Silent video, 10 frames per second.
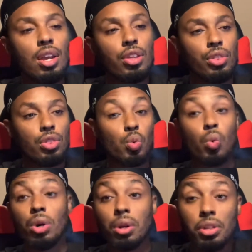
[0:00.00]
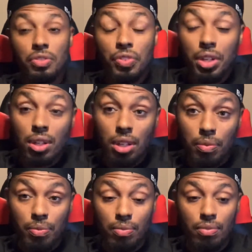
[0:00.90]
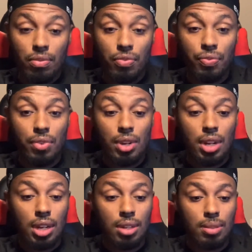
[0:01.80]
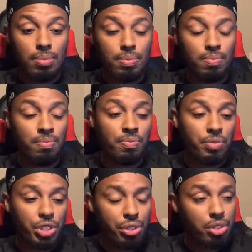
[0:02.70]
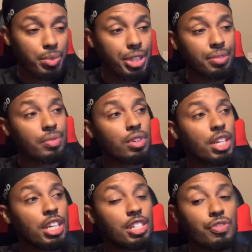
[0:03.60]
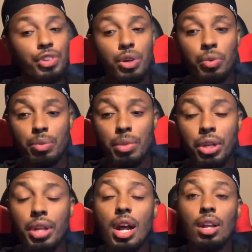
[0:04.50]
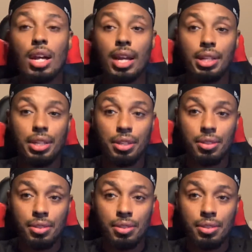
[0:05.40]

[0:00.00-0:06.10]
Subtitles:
The world is filled of, excuse me, is filled with $1 million ideas.